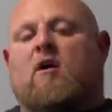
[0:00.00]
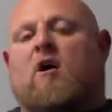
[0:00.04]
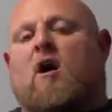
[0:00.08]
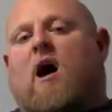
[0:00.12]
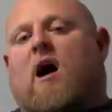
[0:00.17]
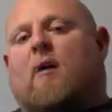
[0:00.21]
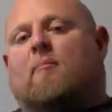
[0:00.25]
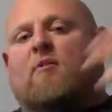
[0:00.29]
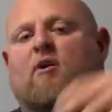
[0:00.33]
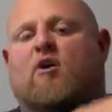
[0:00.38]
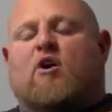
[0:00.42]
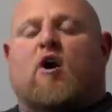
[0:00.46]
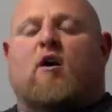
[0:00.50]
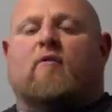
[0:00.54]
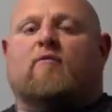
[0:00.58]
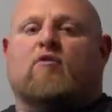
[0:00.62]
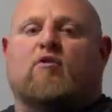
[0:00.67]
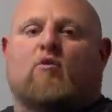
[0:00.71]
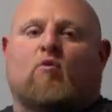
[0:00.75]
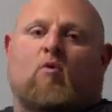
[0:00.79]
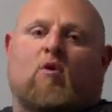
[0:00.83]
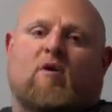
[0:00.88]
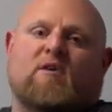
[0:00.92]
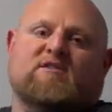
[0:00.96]
I'm going to cover
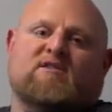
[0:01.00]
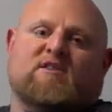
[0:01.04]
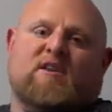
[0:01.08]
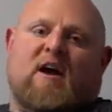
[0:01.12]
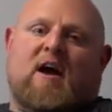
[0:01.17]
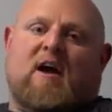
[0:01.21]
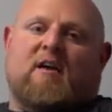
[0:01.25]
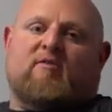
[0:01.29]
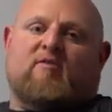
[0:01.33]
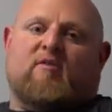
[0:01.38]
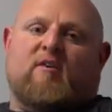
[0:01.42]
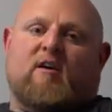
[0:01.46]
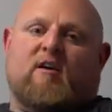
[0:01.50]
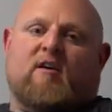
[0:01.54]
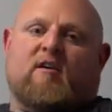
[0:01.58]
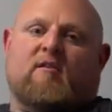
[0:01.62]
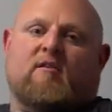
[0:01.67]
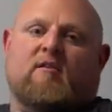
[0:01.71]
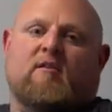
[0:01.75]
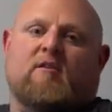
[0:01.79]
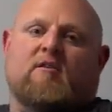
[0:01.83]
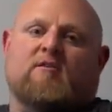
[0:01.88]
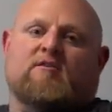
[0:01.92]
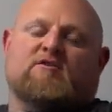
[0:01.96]
the ones that I think,
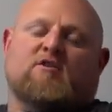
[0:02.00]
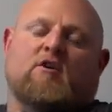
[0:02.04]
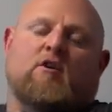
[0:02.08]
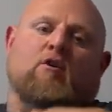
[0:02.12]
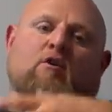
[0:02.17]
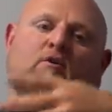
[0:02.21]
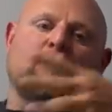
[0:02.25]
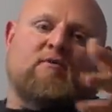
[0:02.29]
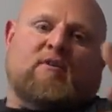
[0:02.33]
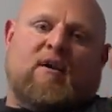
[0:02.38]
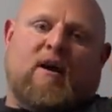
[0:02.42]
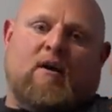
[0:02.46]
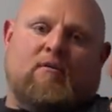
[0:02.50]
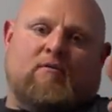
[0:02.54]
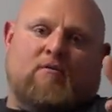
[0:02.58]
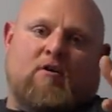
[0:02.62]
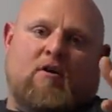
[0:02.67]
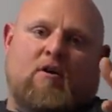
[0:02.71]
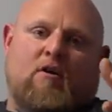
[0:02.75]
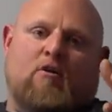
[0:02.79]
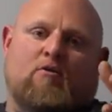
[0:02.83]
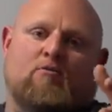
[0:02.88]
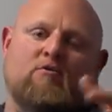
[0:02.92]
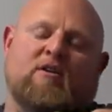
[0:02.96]
so down low,